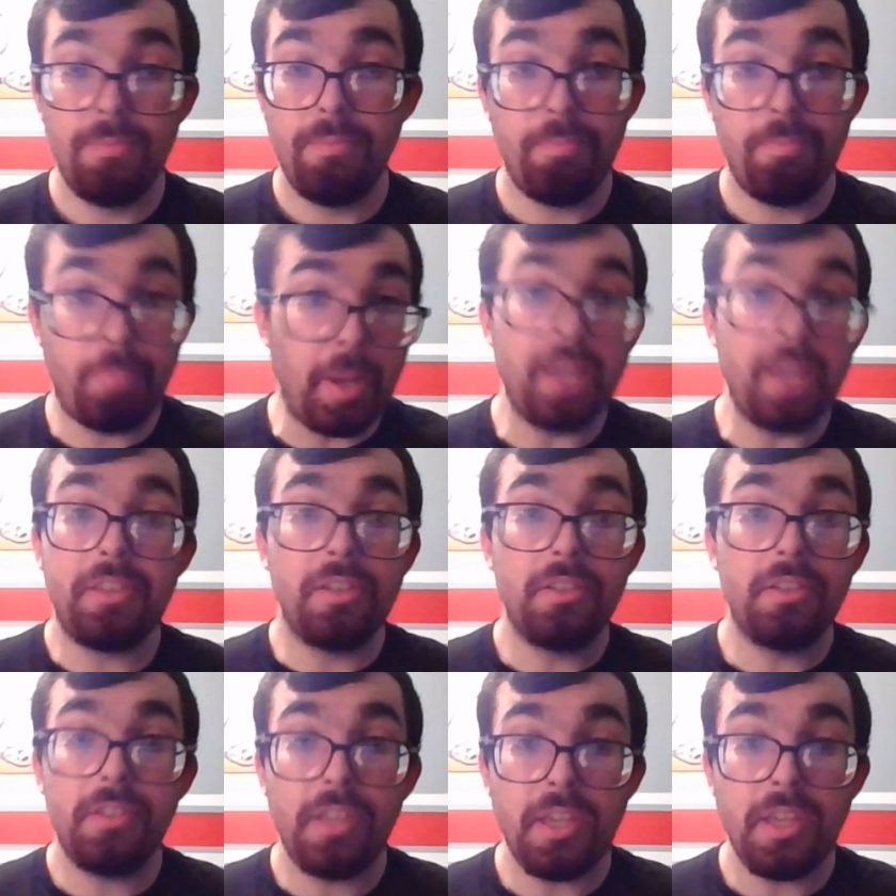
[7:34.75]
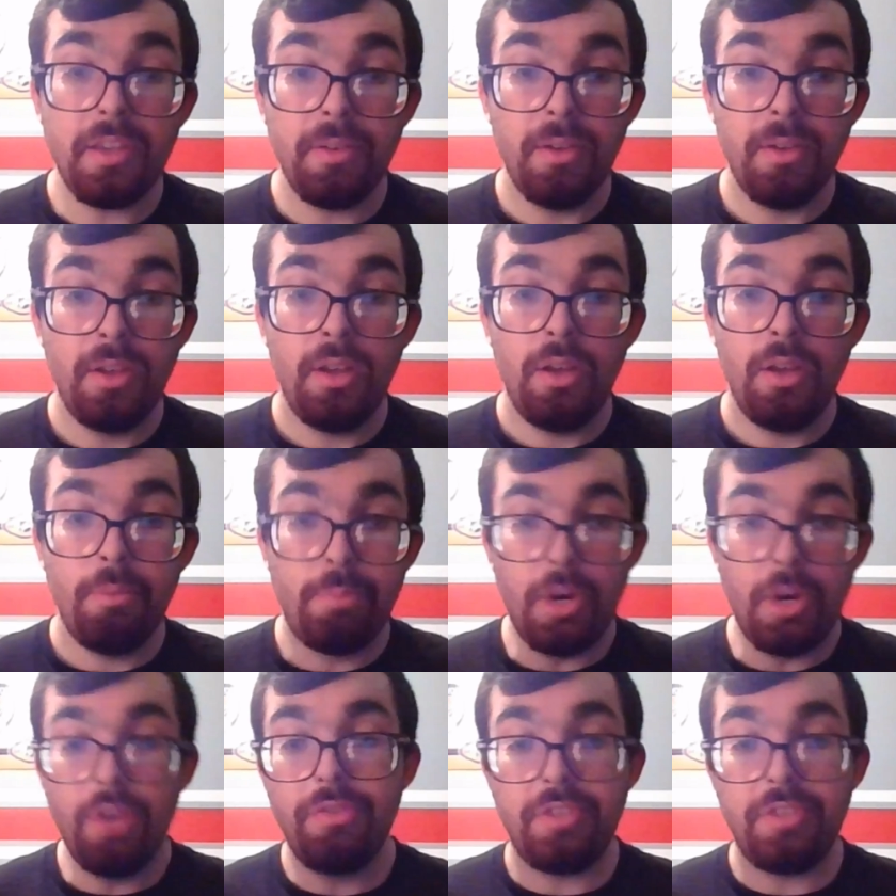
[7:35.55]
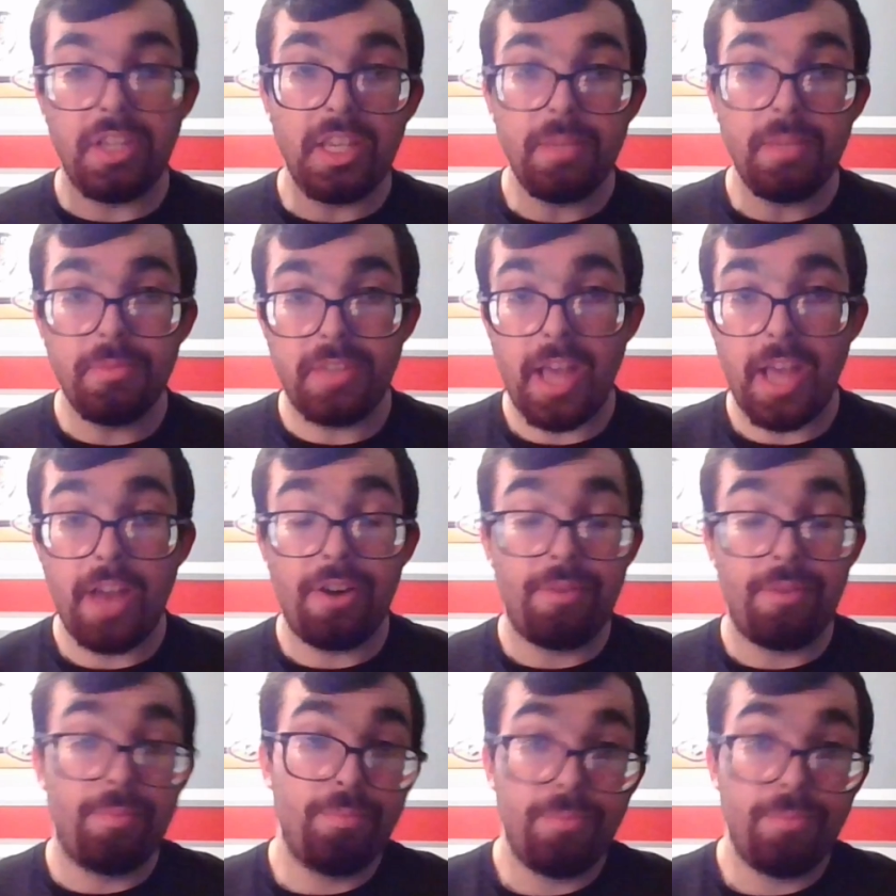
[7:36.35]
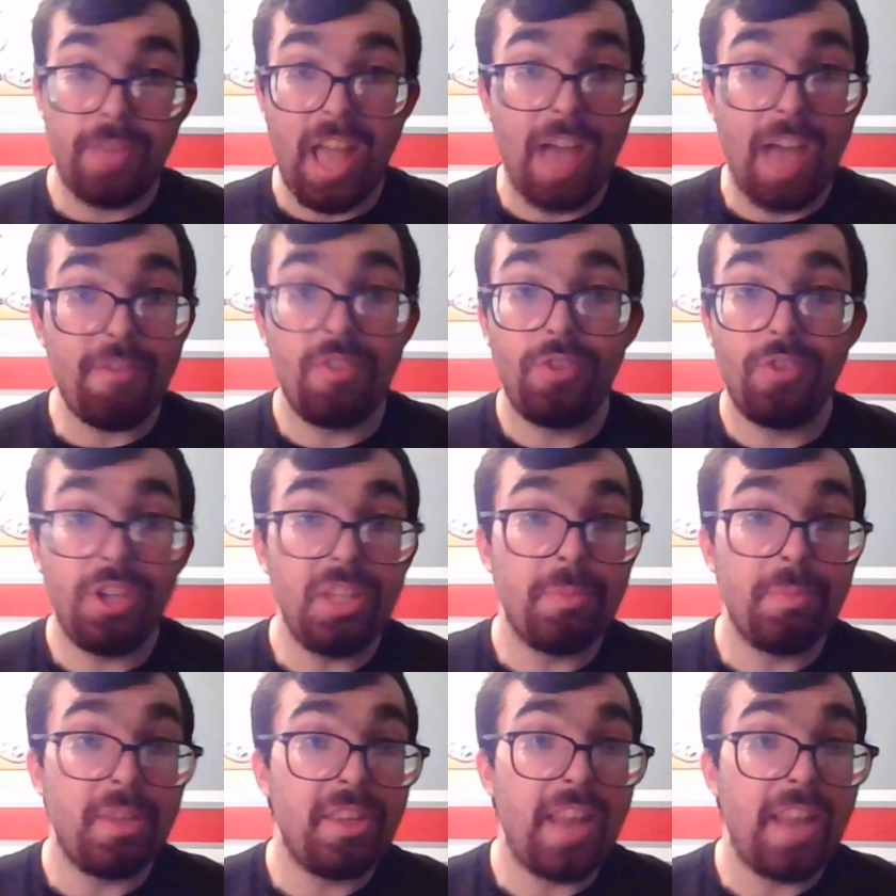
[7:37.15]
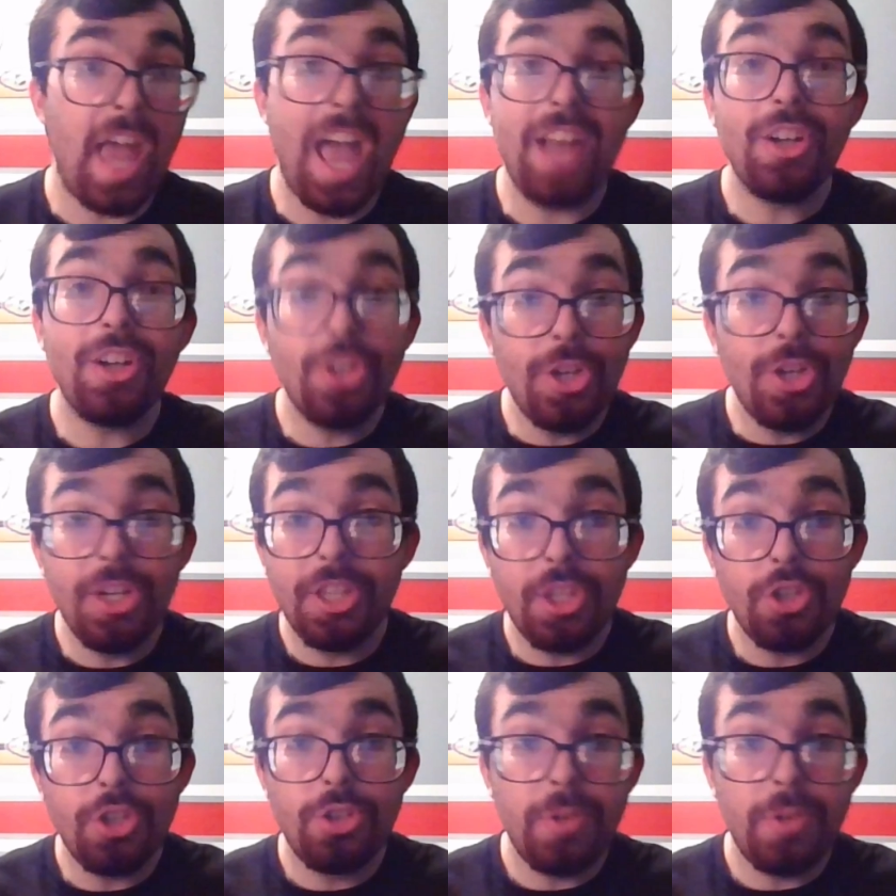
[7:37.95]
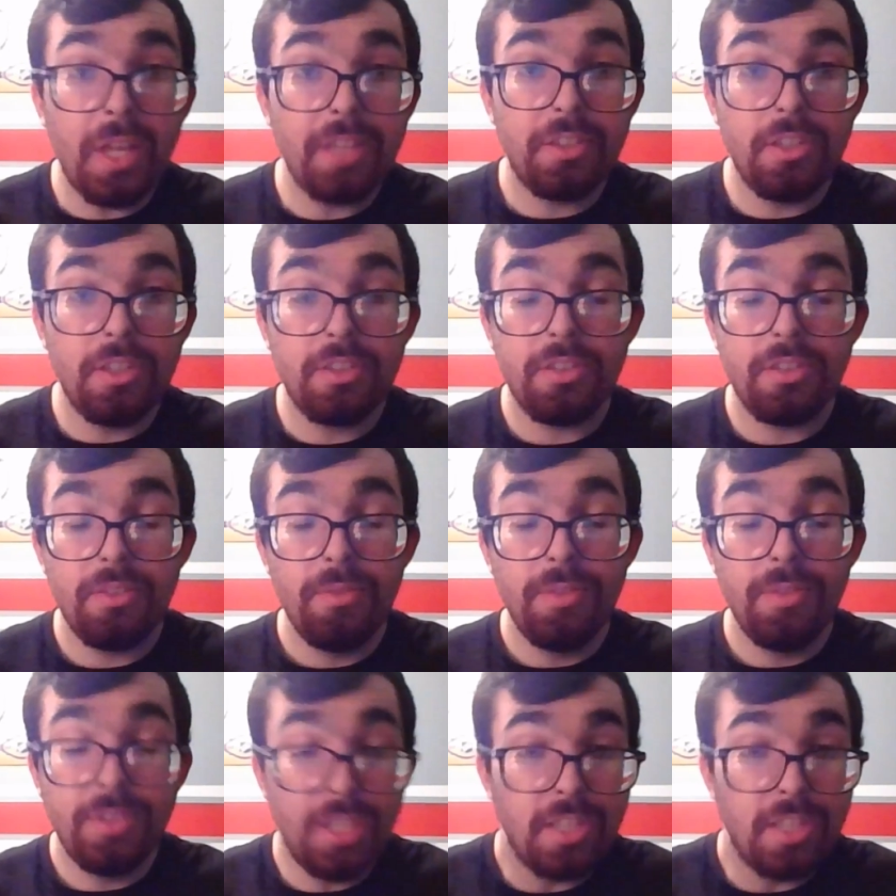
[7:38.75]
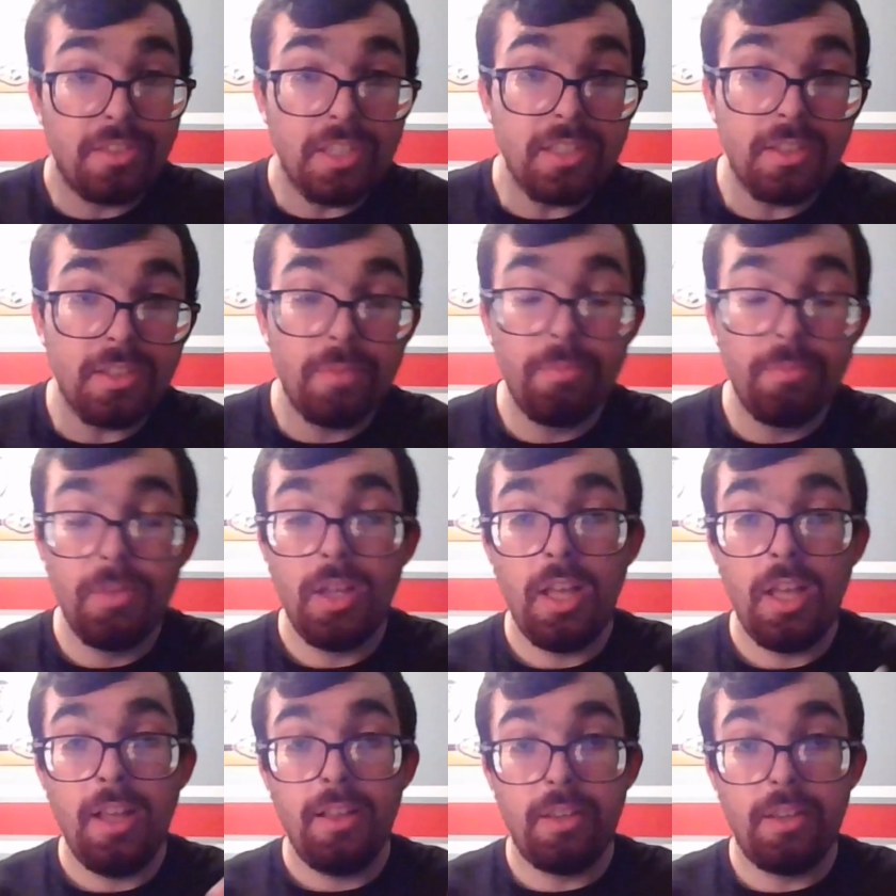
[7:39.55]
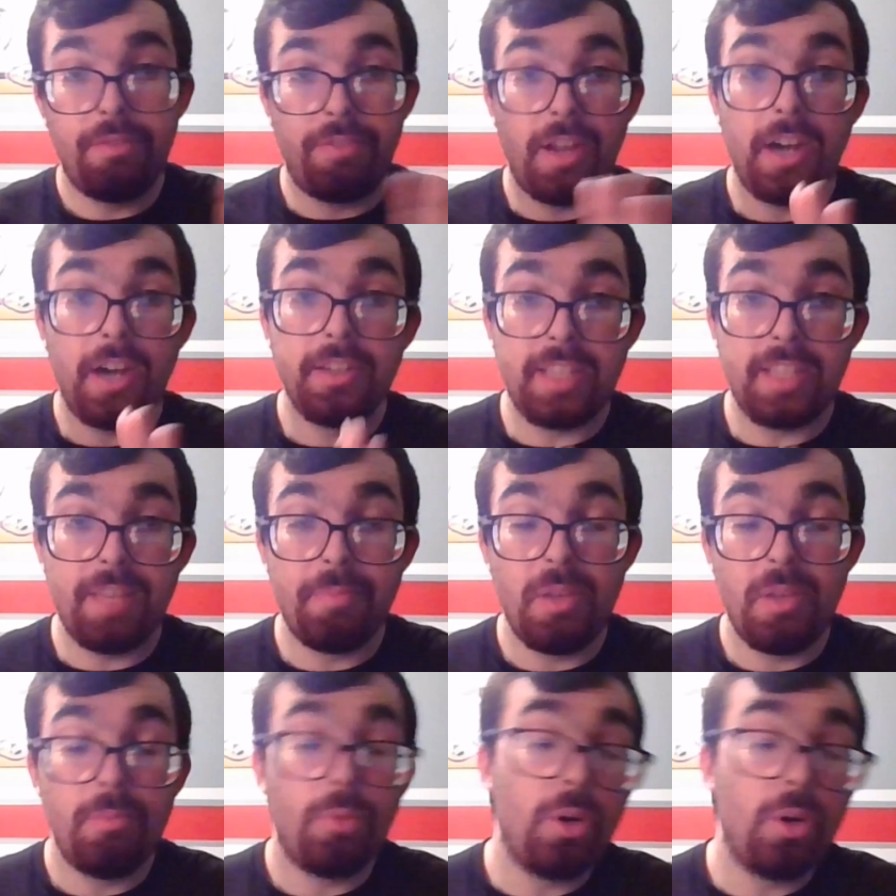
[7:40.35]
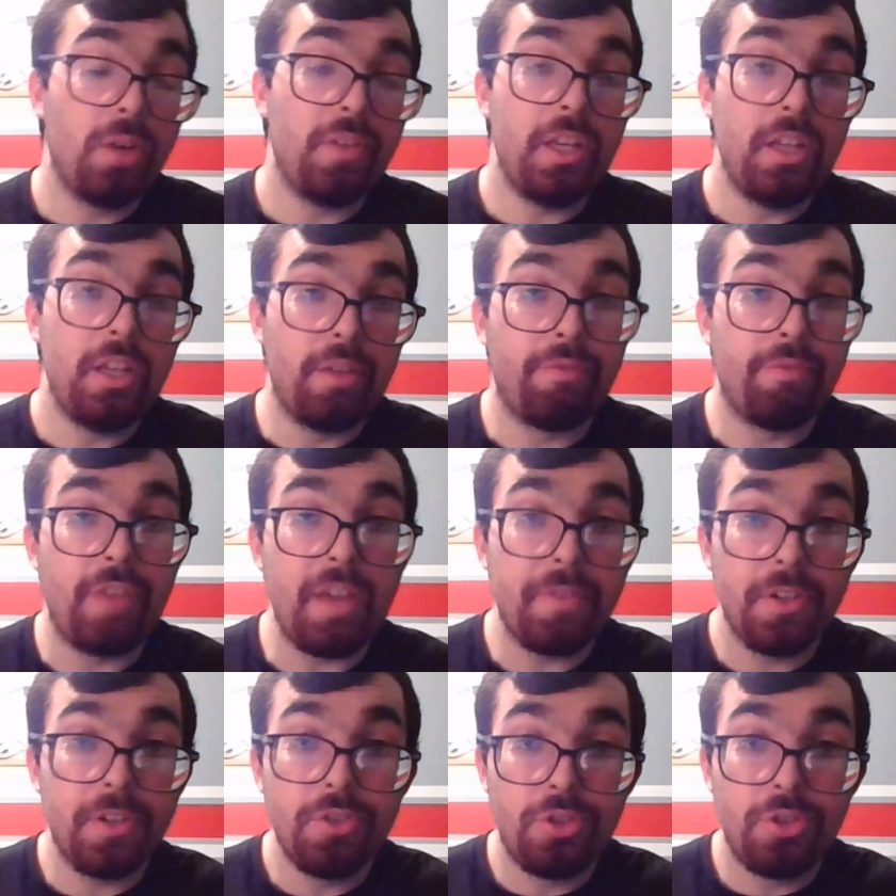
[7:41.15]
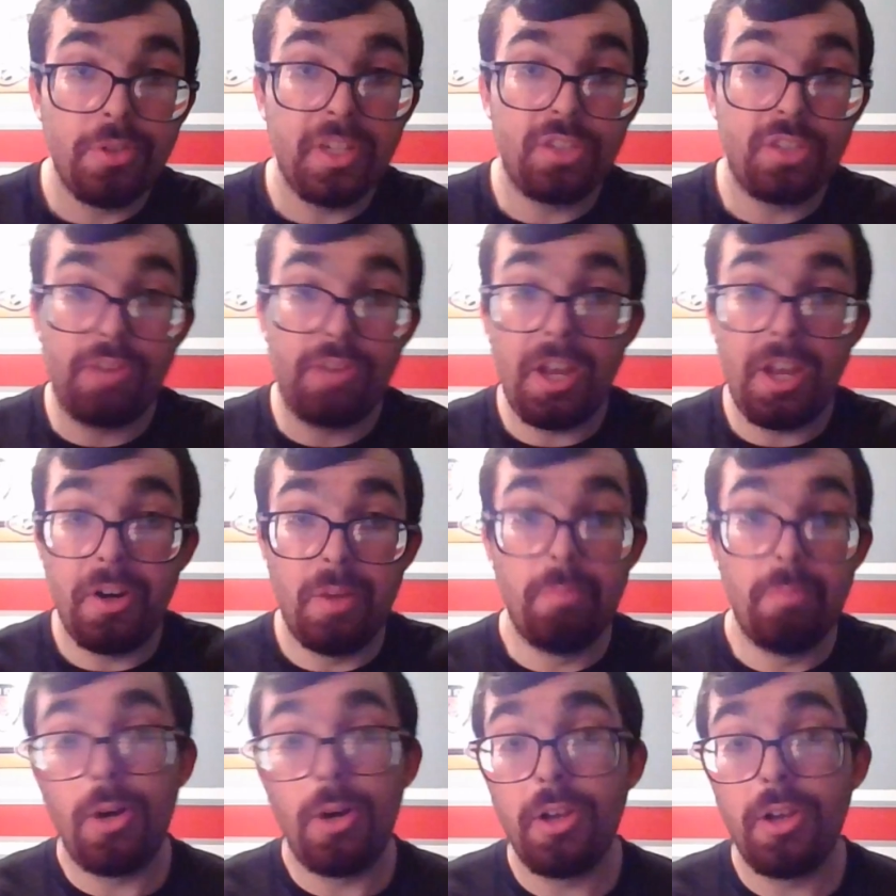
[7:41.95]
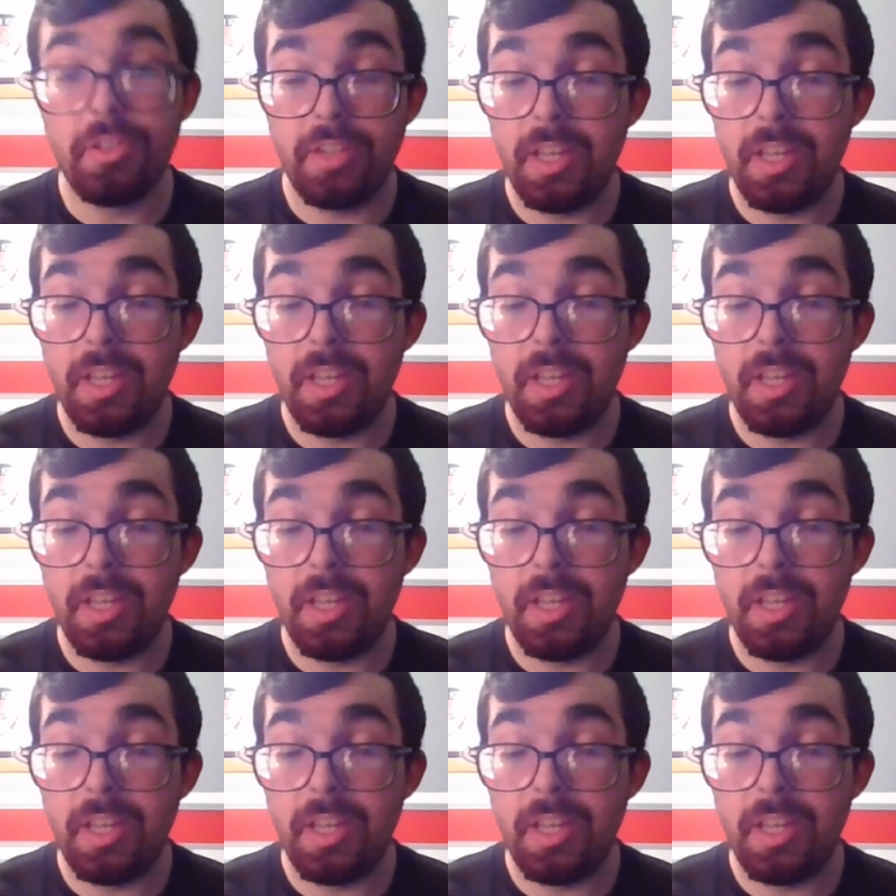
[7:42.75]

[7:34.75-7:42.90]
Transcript: Basically, both teams that haven't really been that good at the shootout this this season the Flyers have been more in a favor in shootouts rather than Boston.